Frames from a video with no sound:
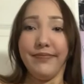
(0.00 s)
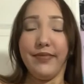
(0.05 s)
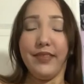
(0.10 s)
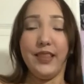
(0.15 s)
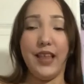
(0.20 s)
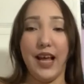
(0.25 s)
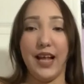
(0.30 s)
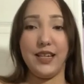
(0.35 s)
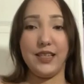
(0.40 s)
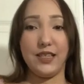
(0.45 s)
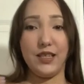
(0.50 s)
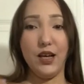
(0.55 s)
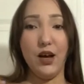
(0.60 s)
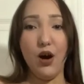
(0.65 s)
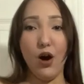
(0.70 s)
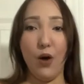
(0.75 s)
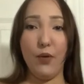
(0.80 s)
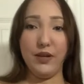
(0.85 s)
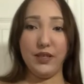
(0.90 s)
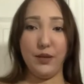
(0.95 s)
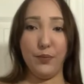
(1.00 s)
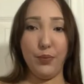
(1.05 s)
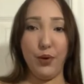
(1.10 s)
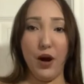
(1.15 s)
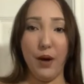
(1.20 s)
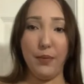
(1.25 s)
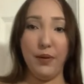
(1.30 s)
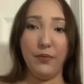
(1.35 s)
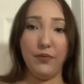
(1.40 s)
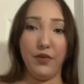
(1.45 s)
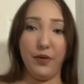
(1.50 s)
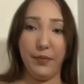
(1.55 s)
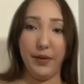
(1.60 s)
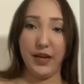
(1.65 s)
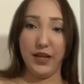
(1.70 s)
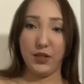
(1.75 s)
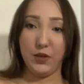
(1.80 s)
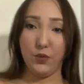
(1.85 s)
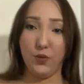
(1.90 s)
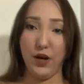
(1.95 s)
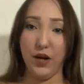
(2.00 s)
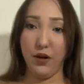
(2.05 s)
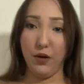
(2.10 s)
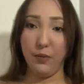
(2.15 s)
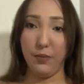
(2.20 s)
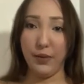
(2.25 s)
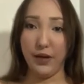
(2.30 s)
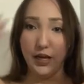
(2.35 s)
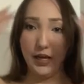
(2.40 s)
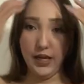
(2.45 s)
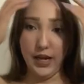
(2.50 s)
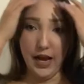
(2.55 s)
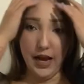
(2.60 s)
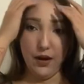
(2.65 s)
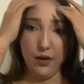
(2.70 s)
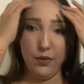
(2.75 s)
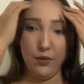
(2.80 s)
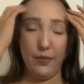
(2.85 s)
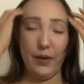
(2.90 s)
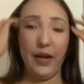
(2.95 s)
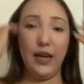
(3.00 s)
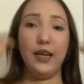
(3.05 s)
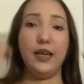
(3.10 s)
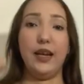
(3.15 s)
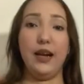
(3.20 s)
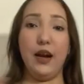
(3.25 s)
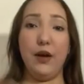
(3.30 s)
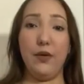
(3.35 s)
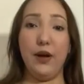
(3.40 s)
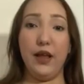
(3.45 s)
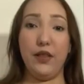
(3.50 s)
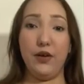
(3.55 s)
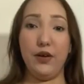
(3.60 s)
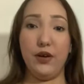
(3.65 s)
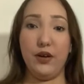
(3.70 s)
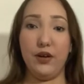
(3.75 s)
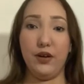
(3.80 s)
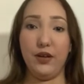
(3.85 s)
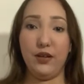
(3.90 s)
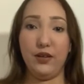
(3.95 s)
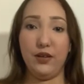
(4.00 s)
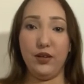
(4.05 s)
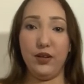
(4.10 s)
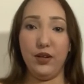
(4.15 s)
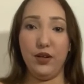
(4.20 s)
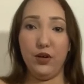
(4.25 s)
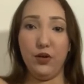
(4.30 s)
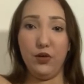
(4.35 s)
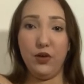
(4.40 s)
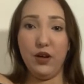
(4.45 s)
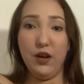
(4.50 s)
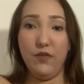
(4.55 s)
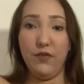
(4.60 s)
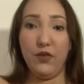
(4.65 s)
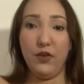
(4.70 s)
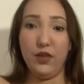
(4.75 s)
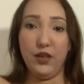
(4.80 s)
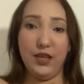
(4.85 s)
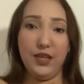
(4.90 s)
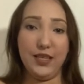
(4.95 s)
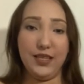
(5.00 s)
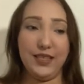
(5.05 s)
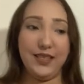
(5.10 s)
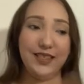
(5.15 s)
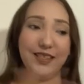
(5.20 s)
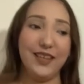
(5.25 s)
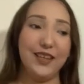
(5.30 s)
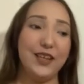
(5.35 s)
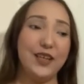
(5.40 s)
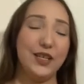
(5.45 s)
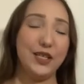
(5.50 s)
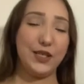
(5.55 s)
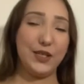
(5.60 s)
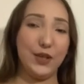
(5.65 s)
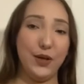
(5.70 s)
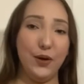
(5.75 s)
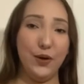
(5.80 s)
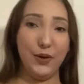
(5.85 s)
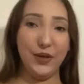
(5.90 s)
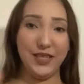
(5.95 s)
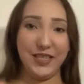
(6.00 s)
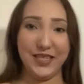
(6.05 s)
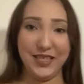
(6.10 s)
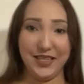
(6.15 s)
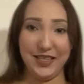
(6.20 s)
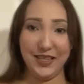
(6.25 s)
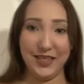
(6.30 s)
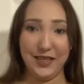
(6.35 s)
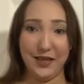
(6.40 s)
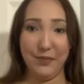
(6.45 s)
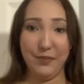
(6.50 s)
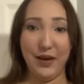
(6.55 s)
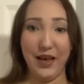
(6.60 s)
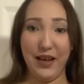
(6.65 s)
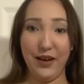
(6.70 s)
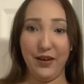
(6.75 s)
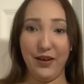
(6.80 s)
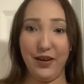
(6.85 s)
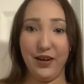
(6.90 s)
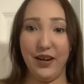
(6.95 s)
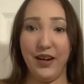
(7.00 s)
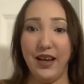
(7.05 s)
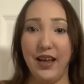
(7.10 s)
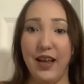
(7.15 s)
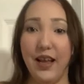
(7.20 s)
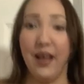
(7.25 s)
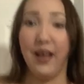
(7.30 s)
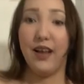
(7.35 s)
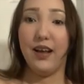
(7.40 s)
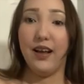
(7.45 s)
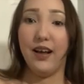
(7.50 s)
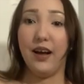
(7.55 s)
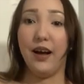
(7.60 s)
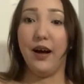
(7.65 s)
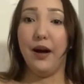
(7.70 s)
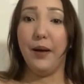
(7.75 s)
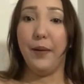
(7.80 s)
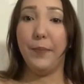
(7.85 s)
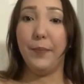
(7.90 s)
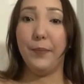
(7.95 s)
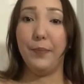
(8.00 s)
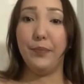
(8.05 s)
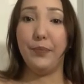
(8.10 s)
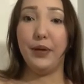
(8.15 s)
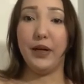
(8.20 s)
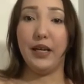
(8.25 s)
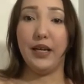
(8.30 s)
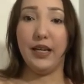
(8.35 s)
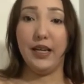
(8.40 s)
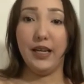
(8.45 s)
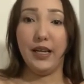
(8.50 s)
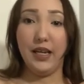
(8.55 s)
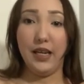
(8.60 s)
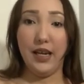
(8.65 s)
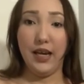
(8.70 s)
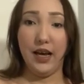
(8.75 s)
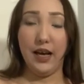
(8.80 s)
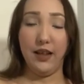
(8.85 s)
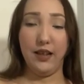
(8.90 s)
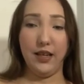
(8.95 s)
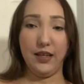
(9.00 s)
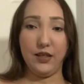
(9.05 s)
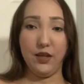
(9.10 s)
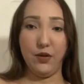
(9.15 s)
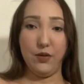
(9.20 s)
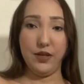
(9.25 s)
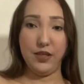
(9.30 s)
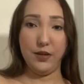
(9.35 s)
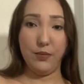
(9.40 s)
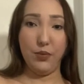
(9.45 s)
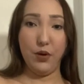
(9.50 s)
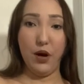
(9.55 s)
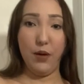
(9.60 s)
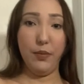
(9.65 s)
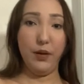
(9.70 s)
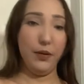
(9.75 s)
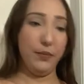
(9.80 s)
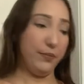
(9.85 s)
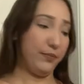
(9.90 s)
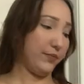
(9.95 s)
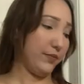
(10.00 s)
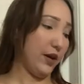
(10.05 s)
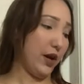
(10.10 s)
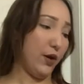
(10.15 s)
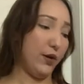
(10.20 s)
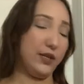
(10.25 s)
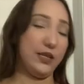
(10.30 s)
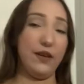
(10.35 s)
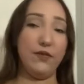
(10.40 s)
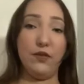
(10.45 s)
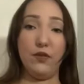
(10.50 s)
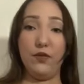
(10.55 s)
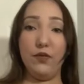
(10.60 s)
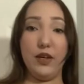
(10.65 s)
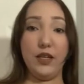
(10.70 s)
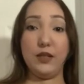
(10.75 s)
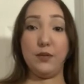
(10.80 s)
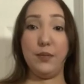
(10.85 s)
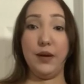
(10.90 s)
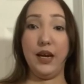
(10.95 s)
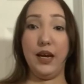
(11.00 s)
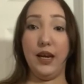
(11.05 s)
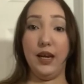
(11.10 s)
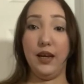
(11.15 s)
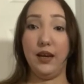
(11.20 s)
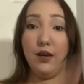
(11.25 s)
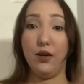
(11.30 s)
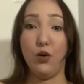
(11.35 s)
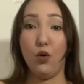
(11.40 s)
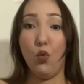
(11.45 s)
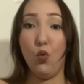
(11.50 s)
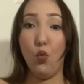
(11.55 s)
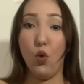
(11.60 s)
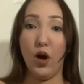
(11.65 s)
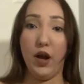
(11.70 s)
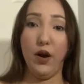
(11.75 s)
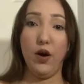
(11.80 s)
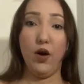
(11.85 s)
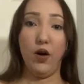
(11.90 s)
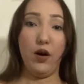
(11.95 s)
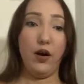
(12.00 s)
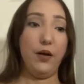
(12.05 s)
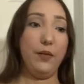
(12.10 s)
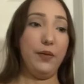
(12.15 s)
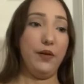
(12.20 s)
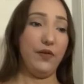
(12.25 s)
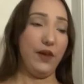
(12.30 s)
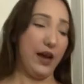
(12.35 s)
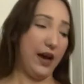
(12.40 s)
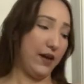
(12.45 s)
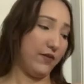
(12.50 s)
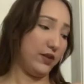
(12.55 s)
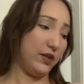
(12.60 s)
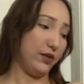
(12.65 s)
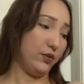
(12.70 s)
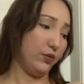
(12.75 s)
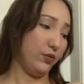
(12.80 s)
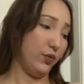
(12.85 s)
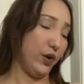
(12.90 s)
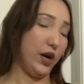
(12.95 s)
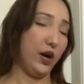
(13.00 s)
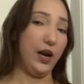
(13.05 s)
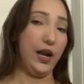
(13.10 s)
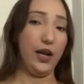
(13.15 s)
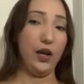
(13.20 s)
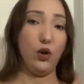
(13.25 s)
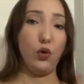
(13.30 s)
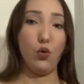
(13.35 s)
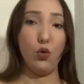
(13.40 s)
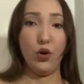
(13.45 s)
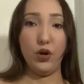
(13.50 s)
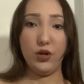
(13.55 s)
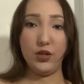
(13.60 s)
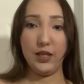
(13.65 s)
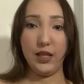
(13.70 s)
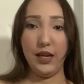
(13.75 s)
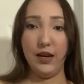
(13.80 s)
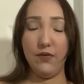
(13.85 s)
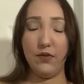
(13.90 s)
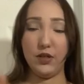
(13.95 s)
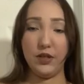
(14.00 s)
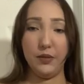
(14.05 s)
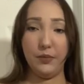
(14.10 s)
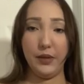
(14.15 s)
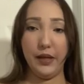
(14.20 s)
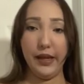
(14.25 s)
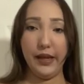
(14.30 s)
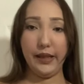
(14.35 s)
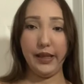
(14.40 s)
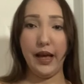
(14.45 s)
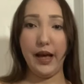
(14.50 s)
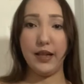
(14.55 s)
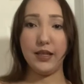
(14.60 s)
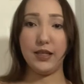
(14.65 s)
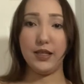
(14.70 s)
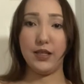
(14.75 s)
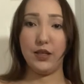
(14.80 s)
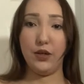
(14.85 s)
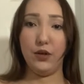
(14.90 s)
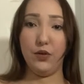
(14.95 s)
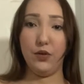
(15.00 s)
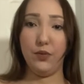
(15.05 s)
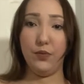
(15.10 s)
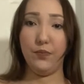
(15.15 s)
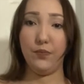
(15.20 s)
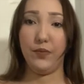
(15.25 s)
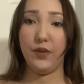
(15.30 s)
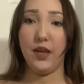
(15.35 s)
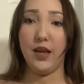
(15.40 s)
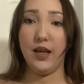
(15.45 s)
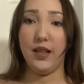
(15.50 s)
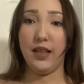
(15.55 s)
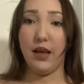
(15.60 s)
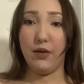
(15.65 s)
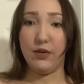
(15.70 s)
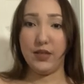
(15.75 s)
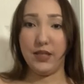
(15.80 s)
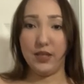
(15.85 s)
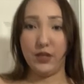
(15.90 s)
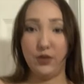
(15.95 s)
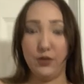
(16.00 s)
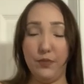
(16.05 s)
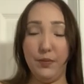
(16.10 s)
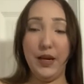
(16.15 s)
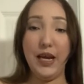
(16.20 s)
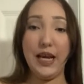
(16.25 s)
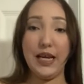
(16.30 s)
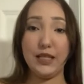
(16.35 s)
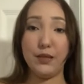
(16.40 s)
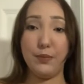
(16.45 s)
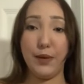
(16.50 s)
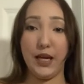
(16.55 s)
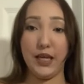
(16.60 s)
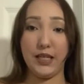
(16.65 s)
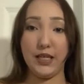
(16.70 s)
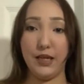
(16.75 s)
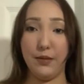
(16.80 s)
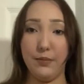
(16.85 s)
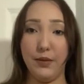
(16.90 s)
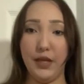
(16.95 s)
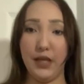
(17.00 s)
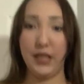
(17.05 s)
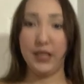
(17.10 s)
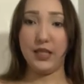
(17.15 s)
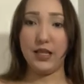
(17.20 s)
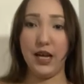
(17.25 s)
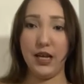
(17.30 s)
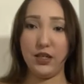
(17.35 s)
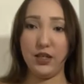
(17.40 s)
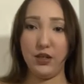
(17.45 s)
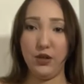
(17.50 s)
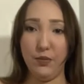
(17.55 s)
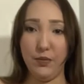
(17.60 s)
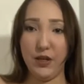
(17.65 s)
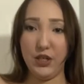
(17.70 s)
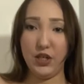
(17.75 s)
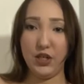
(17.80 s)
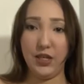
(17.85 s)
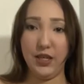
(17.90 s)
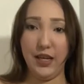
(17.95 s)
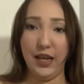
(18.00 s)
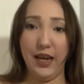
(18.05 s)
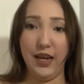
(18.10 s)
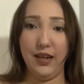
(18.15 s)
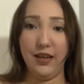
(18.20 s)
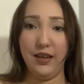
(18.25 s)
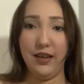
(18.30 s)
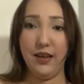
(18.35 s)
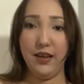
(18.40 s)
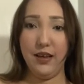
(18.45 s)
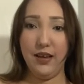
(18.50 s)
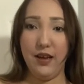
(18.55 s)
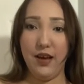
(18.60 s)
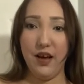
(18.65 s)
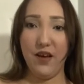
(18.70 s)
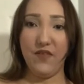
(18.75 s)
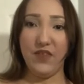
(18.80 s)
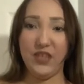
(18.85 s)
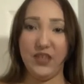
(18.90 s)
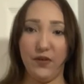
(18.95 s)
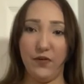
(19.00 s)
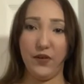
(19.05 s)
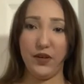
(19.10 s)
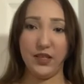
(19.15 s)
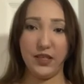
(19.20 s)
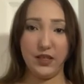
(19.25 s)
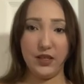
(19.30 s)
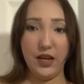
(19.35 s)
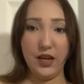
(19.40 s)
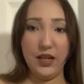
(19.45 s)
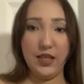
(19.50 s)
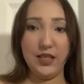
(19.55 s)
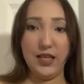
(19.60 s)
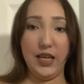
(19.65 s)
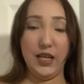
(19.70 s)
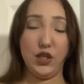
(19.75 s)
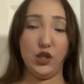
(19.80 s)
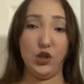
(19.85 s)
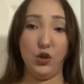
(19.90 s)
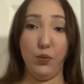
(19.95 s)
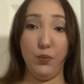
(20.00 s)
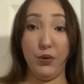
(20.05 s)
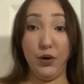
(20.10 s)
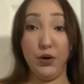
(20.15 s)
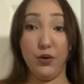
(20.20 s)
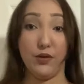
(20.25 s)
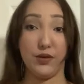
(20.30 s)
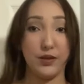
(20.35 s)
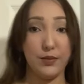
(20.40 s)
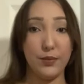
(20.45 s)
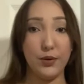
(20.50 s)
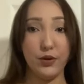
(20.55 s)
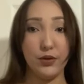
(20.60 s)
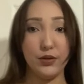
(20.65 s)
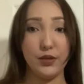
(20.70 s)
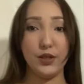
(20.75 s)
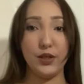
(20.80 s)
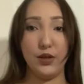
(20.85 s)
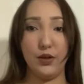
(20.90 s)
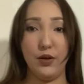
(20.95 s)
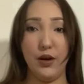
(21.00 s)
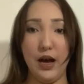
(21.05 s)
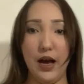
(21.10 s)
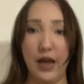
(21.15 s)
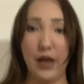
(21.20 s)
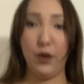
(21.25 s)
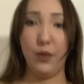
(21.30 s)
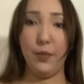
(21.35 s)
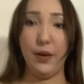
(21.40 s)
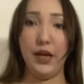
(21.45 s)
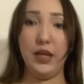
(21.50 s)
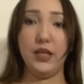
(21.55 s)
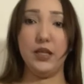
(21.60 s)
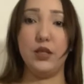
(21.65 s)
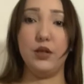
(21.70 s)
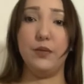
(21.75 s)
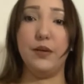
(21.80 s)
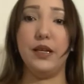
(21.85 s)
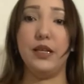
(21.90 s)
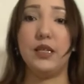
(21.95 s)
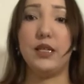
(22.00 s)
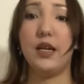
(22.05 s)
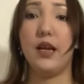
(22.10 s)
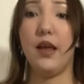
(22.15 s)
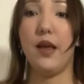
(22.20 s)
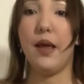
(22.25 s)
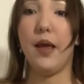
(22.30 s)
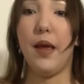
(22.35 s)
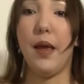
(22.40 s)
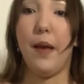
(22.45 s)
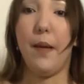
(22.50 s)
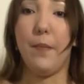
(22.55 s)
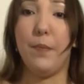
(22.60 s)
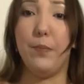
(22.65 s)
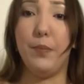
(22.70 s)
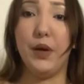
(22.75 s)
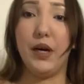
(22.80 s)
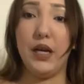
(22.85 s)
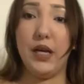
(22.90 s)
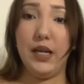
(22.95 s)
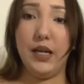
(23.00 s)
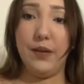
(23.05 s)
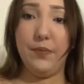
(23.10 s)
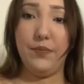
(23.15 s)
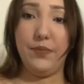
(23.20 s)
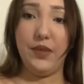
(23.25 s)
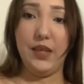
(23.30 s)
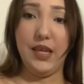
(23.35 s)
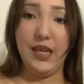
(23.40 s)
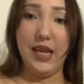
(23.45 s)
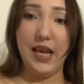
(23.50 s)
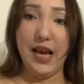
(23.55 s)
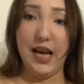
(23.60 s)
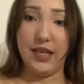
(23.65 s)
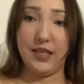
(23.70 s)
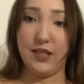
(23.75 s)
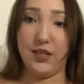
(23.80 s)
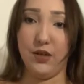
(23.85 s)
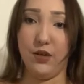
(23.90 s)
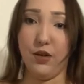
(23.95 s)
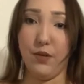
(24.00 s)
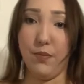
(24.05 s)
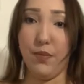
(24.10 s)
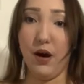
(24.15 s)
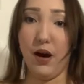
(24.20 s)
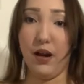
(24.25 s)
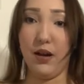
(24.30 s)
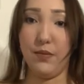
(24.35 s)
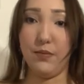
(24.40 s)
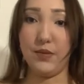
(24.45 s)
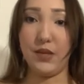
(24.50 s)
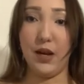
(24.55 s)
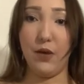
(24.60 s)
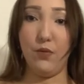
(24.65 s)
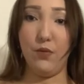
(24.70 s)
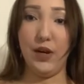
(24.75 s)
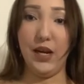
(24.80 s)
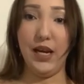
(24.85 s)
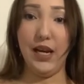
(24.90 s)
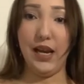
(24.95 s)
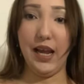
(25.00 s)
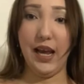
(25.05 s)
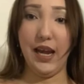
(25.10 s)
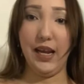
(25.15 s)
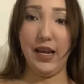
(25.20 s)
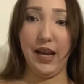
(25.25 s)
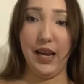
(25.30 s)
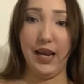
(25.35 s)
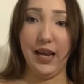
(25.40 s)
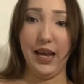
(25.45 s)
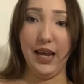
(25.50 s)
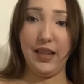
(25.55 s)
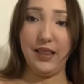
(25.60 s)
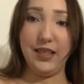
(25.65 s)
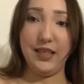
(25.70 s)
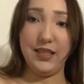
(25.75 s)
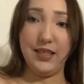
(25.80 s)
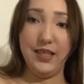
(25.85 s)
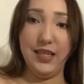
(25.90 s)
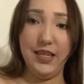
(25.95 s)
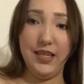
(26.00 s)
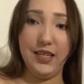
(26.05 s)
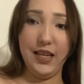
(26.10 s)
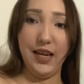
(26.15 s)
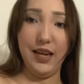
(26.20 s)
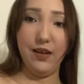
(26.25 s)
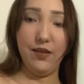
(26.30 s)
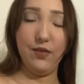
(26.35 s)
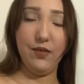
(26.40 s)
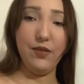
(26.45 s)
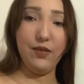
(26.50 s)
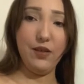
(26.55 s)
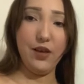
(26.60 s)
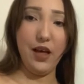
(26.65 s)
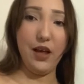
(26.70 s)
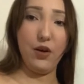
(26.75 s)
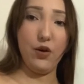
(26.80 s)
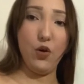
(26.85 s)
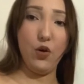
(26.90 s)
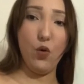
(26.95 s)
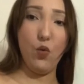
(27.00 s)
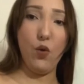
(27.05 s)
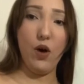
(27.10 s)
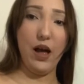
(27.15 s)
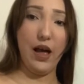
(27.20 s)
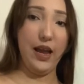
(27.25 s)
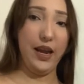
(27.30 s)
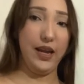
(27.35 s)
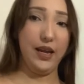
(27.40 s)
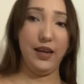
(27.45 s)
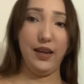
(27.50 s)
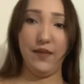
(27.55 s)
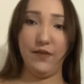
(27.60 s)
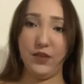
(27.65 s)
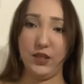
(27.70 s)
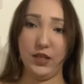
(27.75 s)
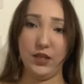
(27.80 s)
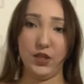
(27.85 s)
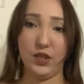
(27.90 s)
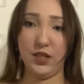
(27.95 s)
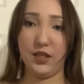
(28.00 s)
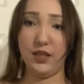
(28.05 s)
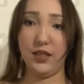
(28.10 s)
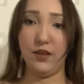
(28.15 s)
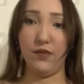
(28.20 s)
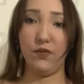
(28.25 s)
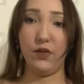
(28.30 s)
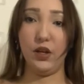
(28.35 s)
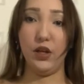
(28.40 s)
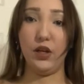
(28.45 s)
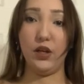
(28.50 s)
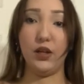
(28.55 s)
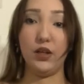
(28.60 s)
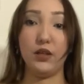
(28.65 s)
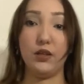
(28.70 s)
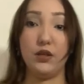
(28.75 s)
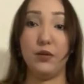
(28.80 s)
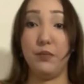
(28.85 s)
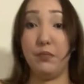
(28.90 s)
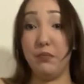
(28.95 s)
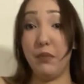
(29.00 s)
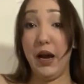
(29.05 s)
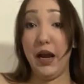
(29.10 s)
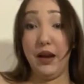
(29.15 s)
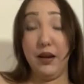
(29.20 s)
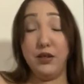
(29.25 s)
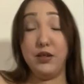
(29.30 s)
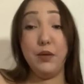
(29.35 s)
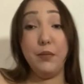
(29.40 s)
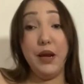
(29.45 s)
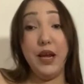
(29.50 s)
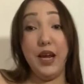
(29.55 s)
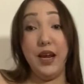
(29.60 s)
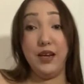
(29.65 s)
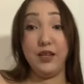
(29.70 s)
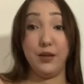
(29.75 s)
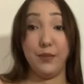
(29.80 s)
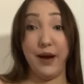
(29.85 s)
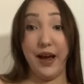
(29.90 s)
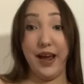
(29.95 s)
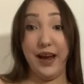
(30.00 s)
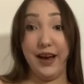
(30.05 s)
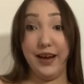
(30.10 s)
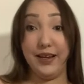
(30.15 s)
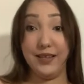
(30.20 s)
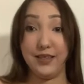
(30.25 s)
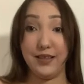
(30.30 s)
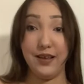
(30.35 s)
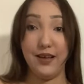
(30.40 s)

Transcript: That's always a problem for me as well, but I don't mind it. I rather, you know, cover this. So it just doesn't matter. But yeah, that's always a problem. I always have to fix my one arm if I have to wear like a quarter sleeve or something like that. So that was to be expected, but it's not too much like of a difference that it's like super noticeable. So I don't mind it too much. But yeah, so the bottoms I really like. I like this detail. I don't know why. It gives it just a different look to my eyes.